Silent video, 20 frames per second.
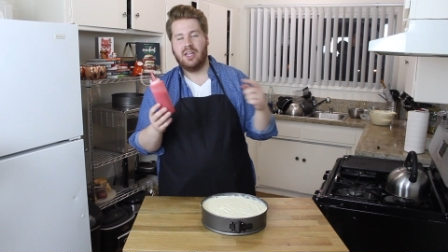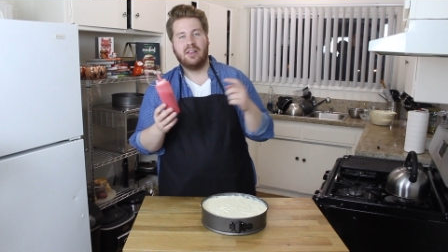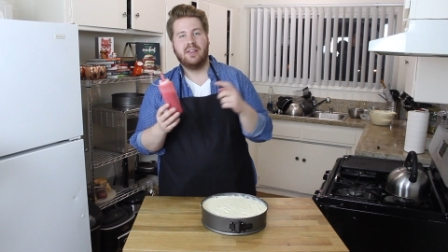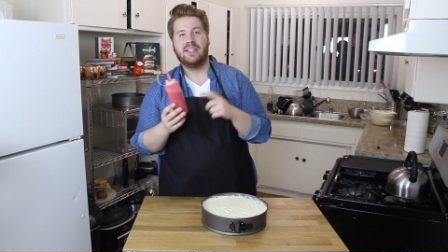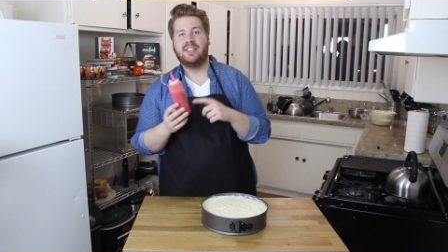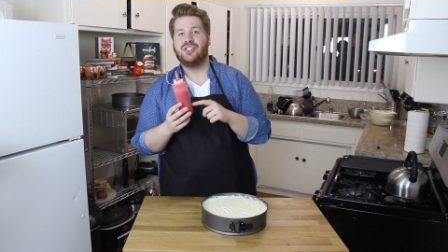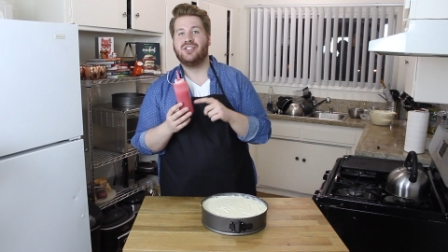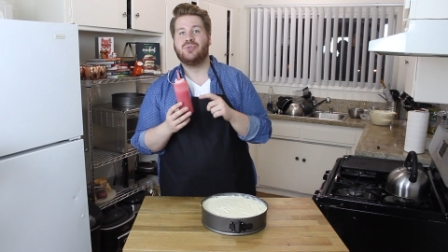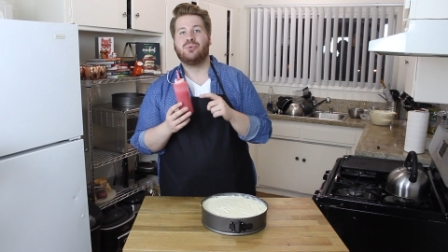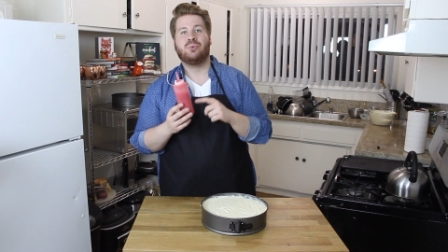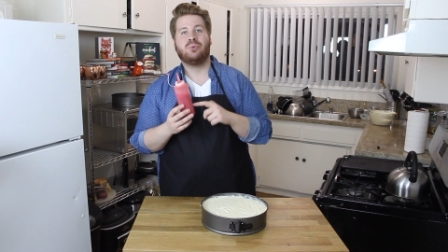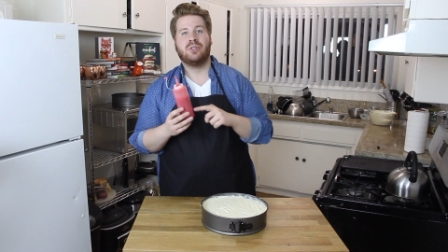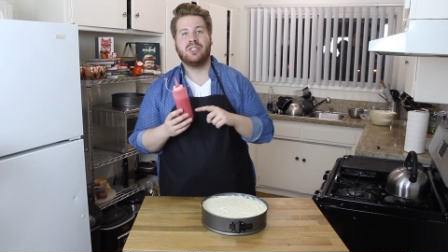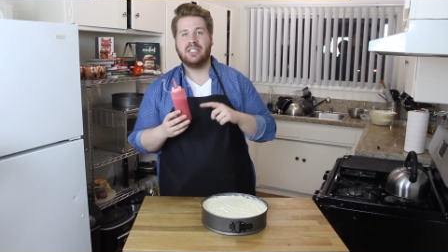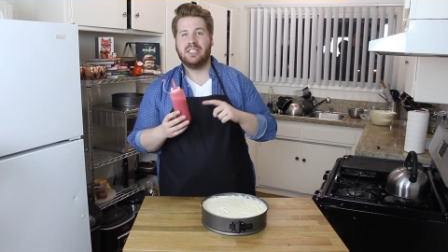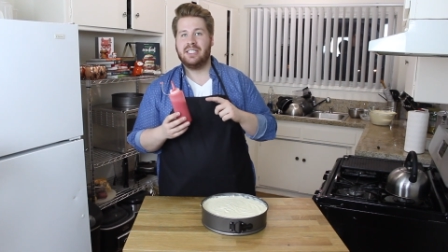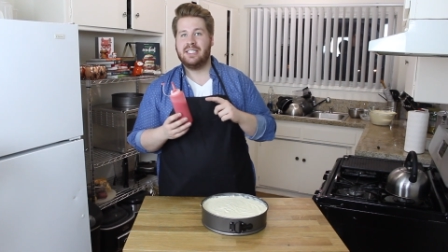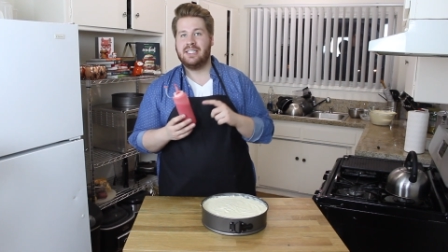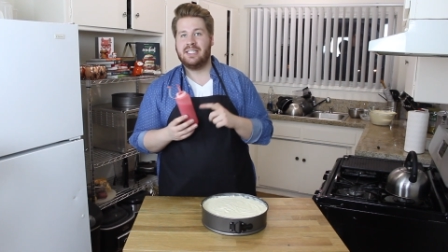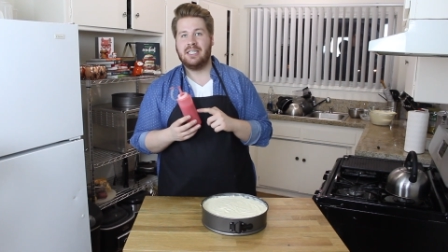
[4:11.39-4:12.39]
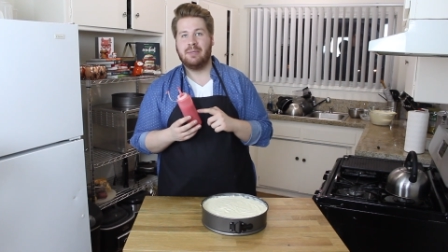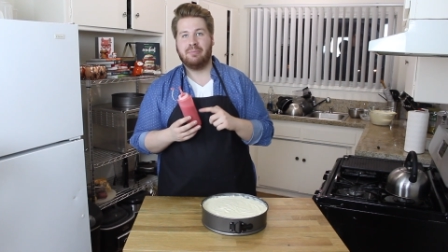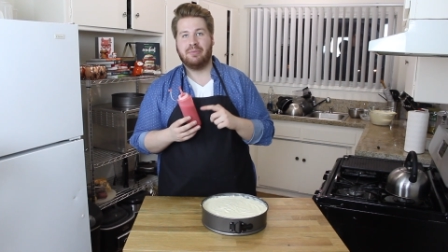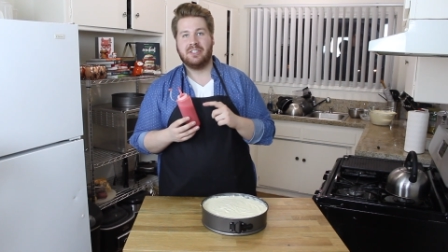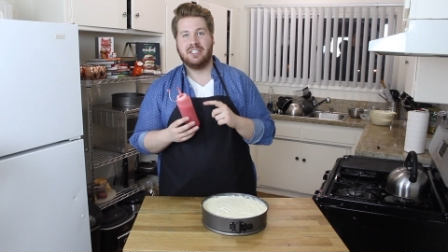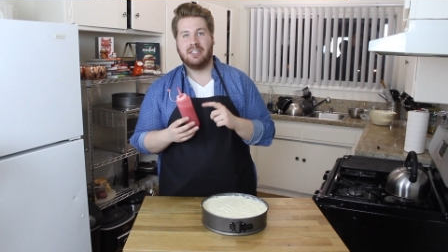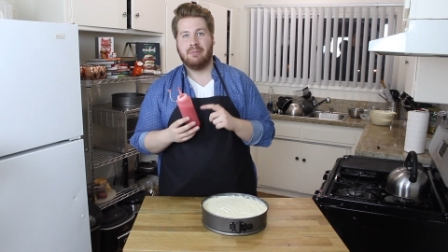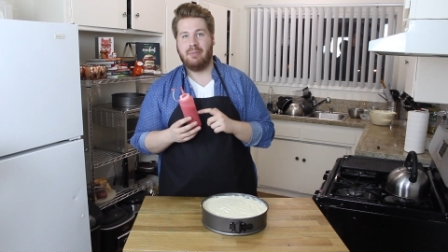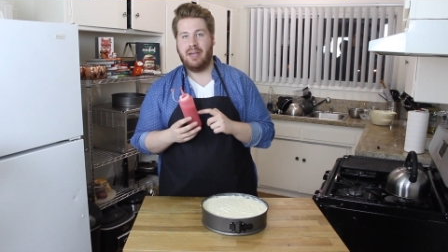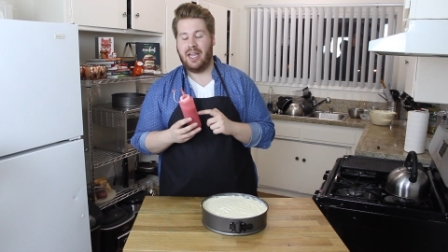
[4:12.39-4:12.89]
This is really
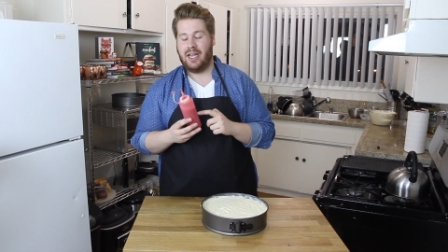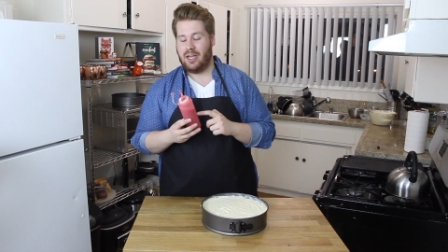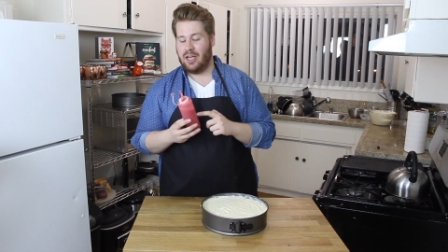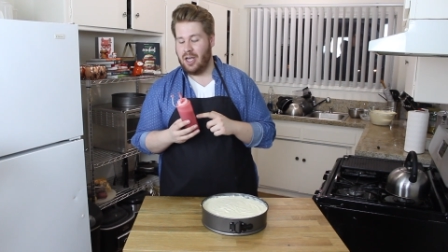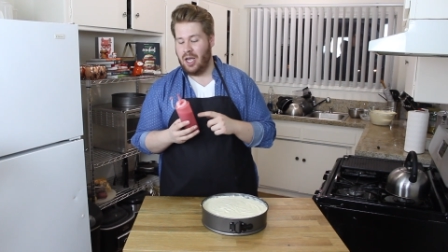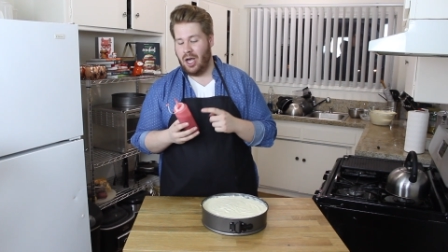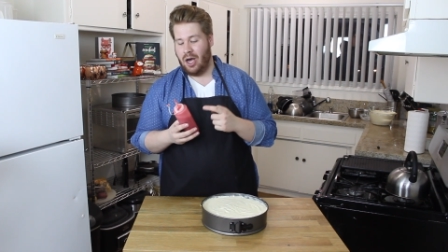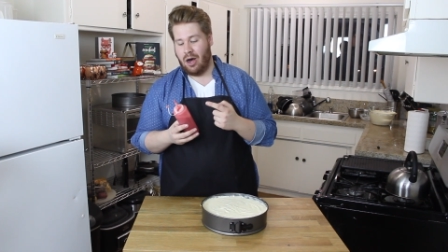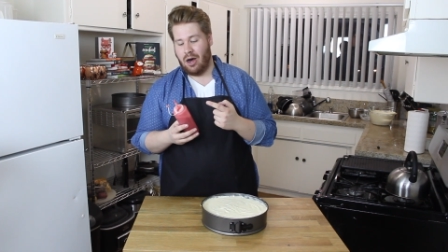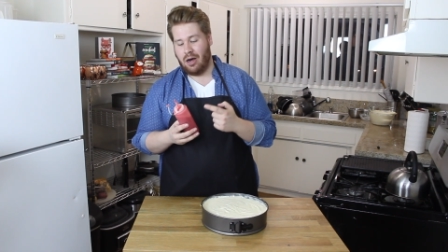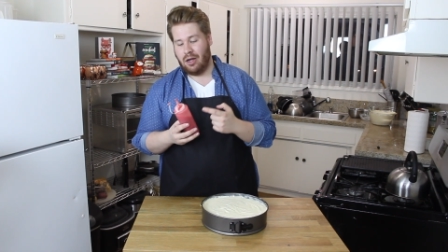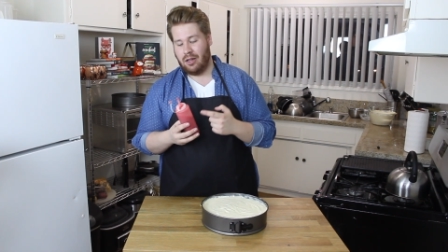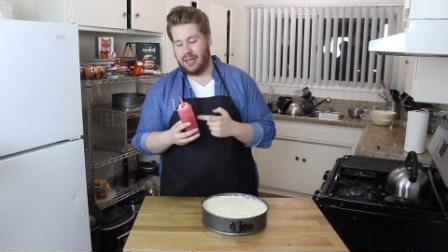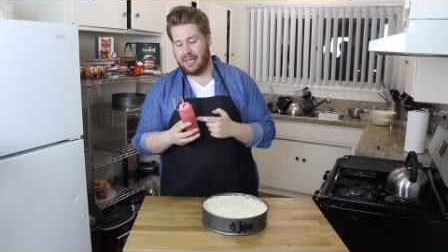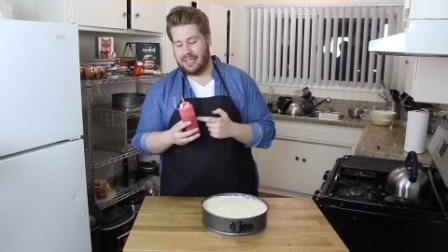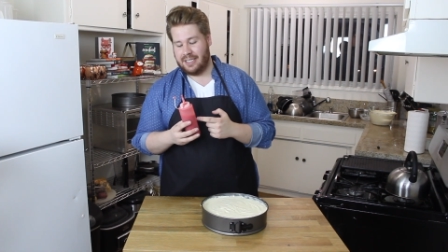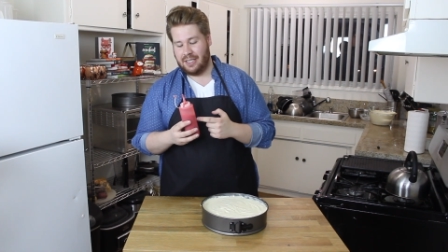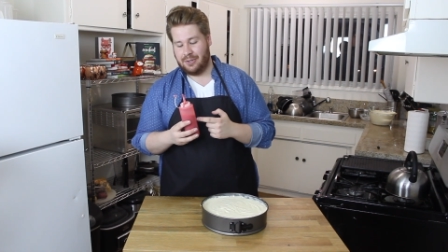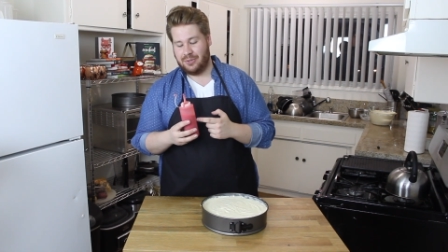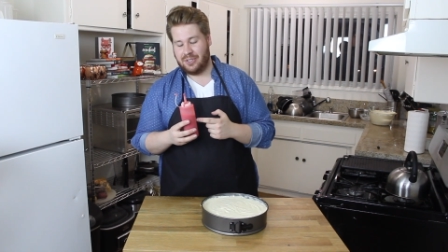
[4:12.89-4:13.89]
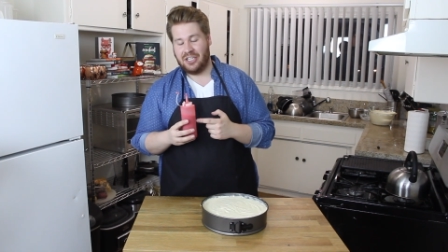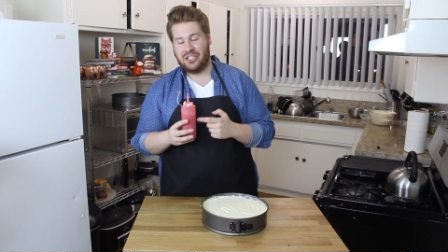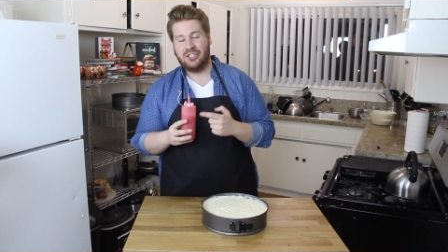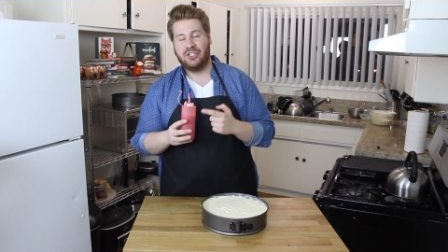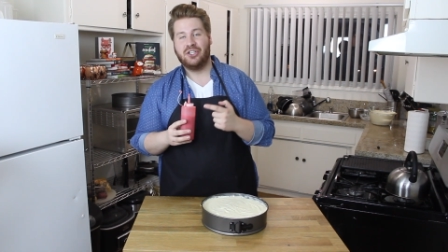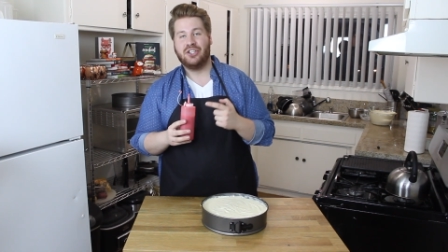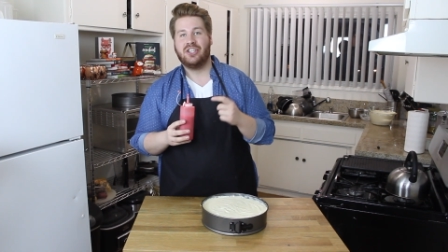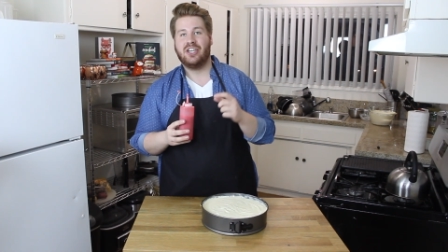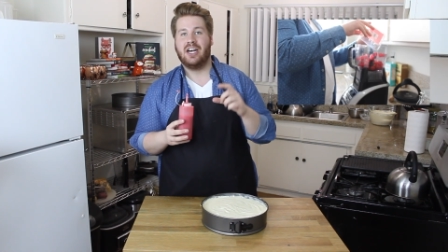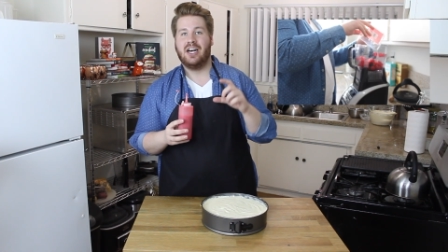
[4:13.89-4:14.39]
simple to make. All I did was I took